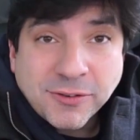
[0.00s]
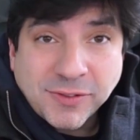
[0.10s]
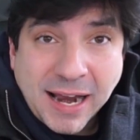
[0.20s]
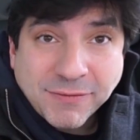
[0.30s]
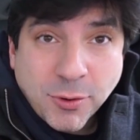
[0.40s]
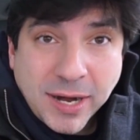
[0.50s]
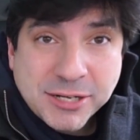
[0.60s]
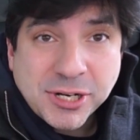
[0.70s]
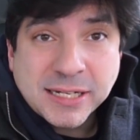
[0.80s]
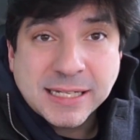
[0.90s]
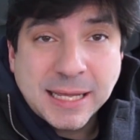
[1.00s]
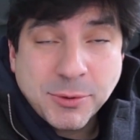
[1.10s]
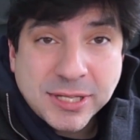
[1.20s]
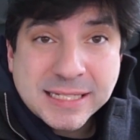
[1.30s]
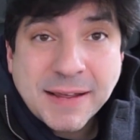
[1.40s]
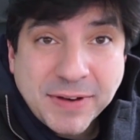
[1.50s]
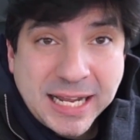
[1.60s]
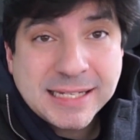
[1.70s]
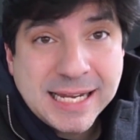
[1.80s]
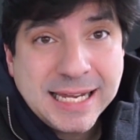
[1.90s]
flat four engines, and they were the
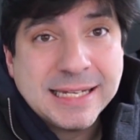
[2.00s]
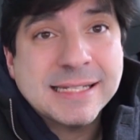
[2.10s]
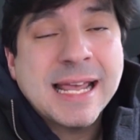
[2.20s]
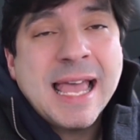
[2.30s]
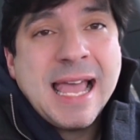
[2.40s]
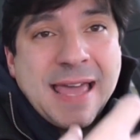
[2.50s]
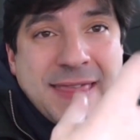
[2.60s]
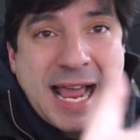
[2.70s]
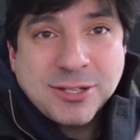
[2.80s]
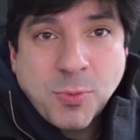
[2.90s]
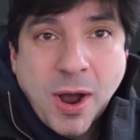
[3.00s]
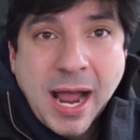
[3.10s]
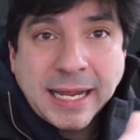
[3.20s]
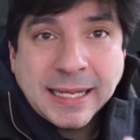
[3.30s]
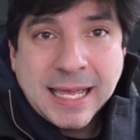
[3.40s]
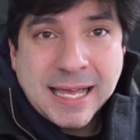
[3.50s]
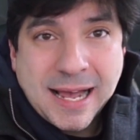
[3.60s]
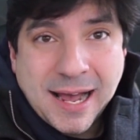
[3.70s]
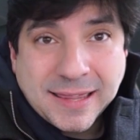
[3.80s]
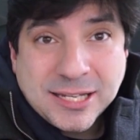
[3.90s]
718s. And that's why
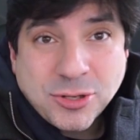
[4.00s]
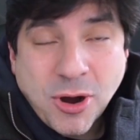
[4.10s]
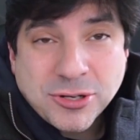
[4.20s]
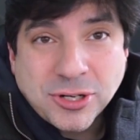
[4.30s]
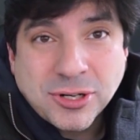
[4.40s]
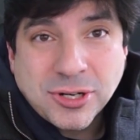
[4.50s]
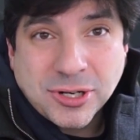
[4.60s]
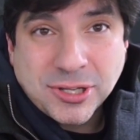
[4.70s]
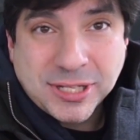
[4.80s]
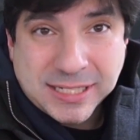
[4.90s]
these cars are the